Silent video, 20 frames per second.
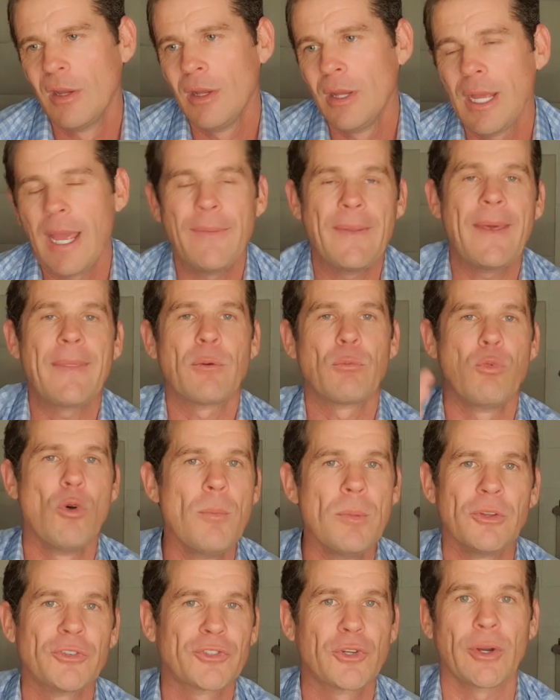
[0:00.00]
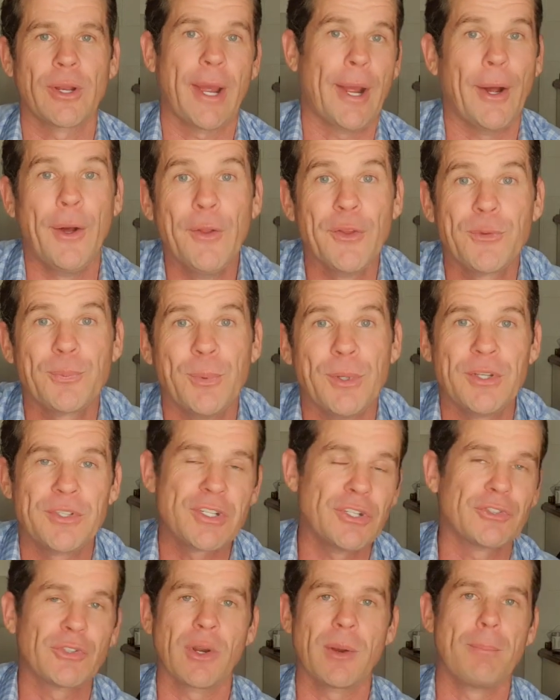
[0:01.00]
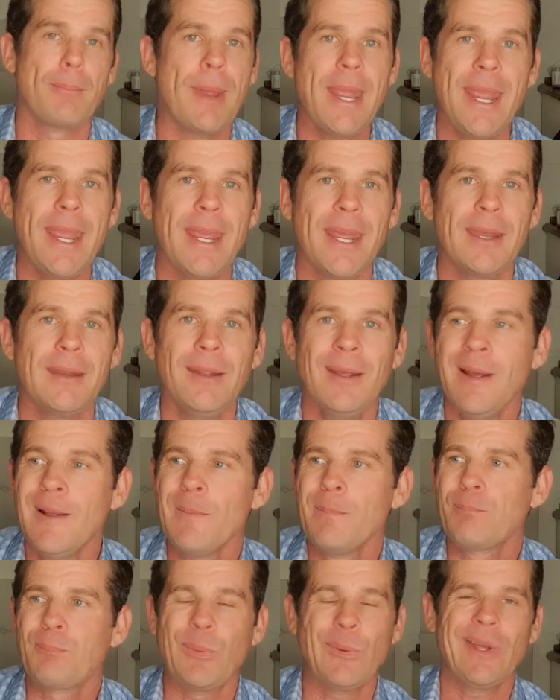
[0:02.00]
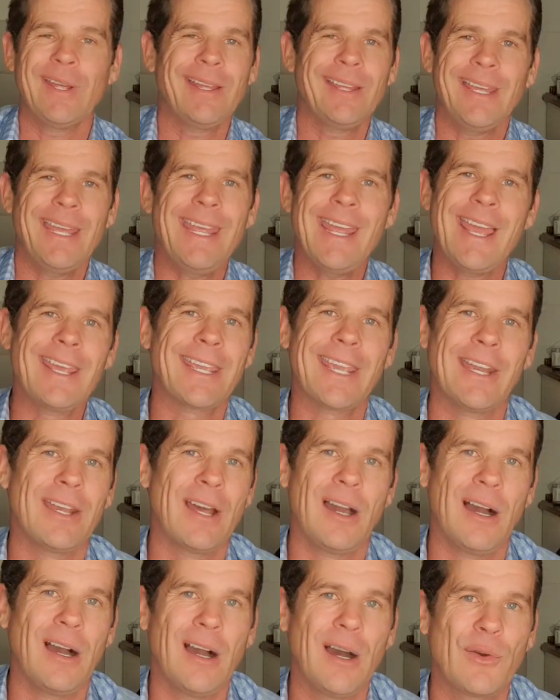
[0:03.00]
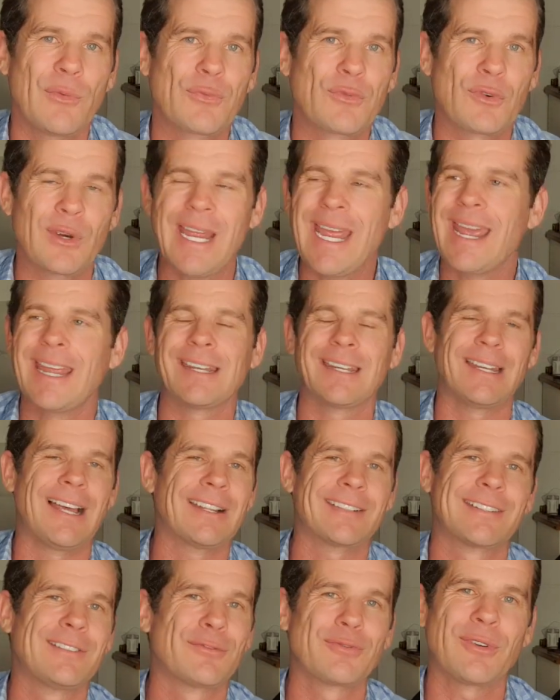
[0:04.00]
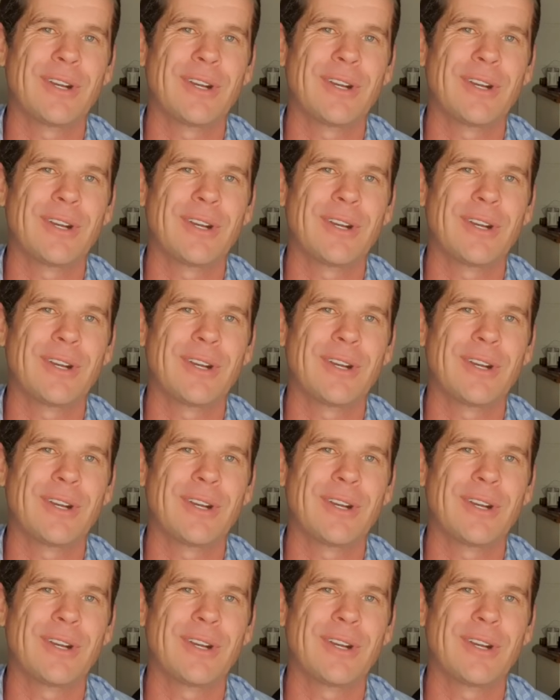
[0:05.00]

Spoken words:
And now the woman's got a husband, she's got a man, but he ain't getting hard for her, he ain't lusting for